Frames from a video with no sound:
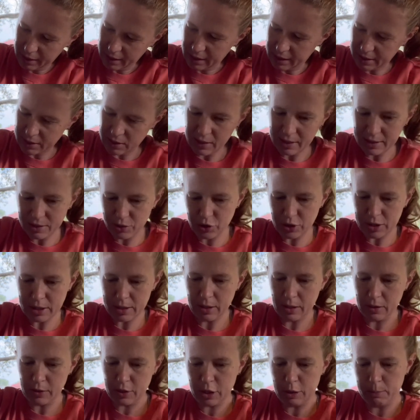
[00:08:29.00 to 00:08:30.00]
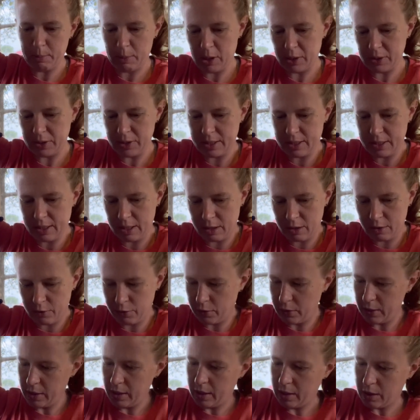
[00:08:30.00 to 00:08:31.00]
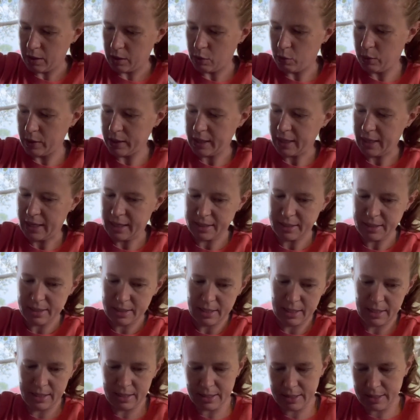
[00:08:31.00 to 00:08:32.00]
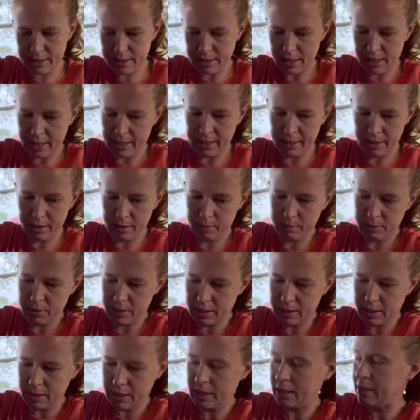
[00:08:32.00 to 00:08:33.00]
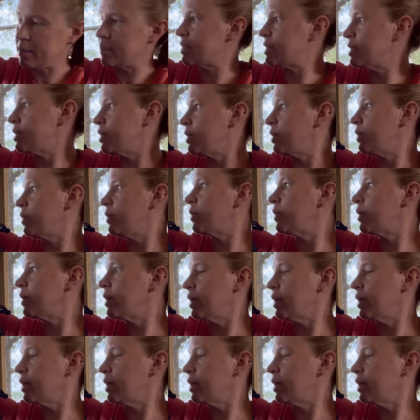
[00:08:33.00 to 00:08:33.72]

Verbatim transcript: And so that's just all small stuff, quick access items to get to.